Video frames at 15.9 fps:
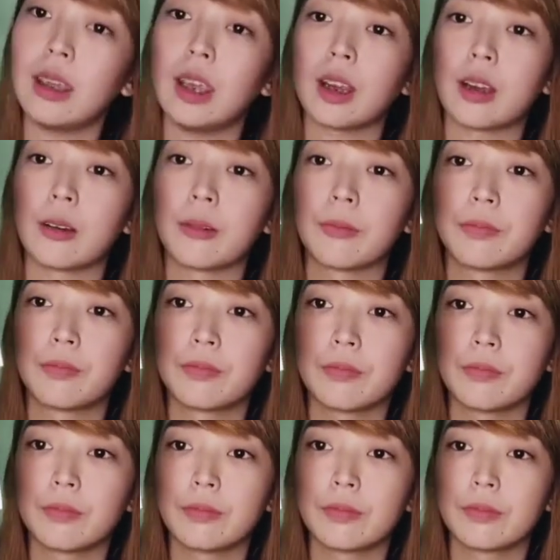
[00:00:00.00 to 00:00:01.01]
Here.
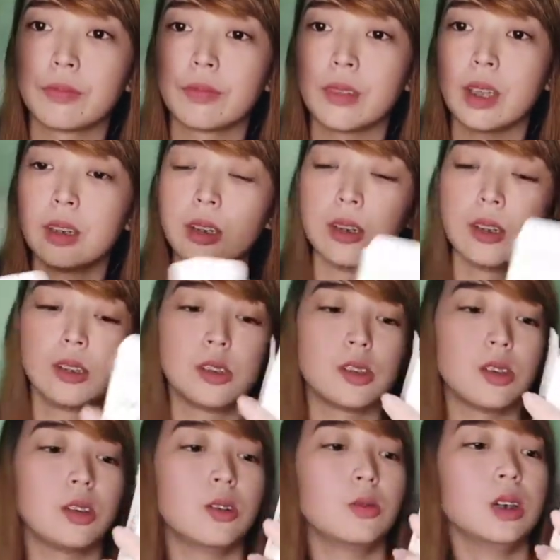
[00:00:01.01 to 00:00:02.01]

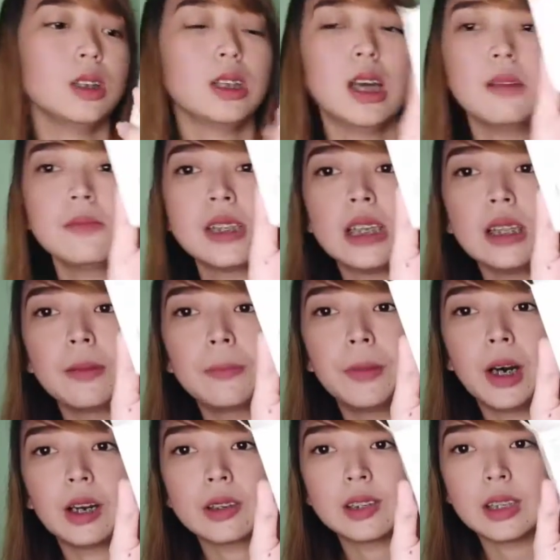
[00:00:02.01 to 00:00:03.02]
So what comes in the
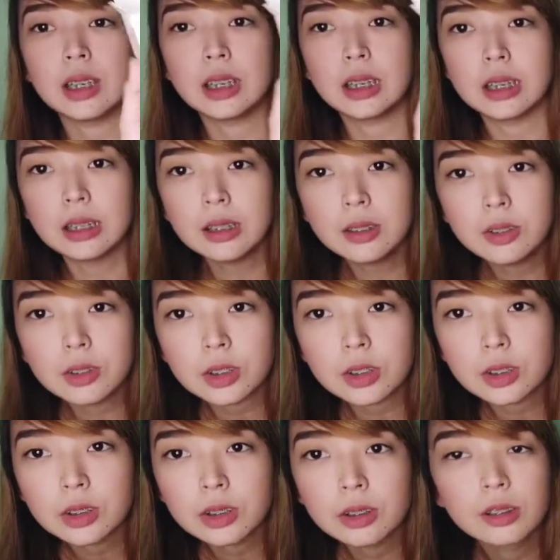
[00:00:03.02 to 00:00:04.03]
box is
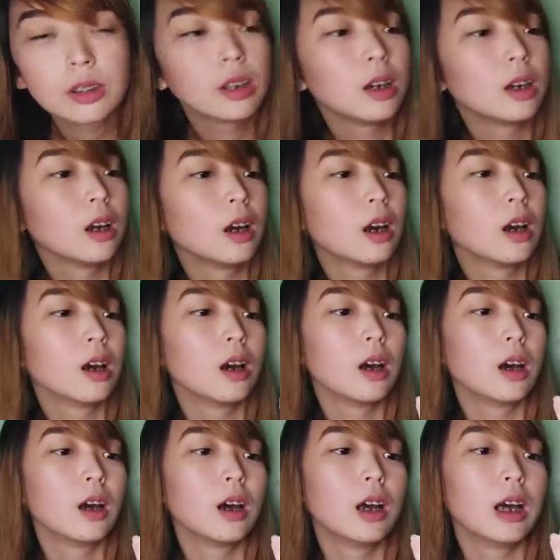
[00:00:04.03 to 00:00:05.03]

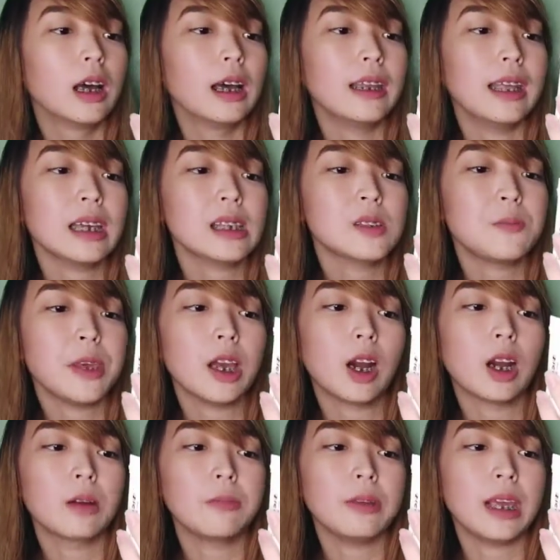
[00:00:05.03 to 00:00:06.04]
an XP
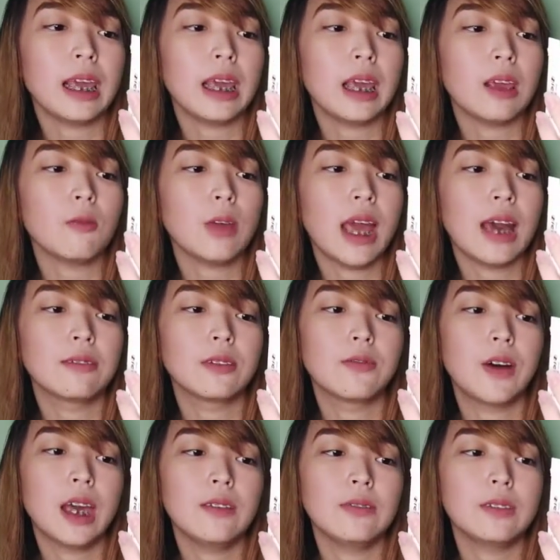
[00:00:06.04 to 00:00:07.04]
RBA. We have a
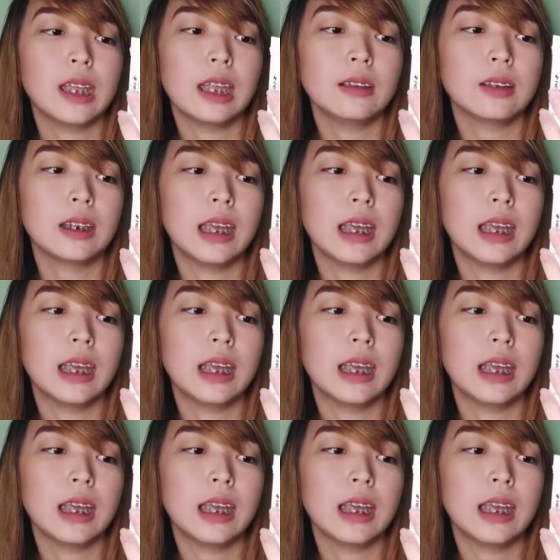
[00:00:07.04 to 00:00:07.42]
510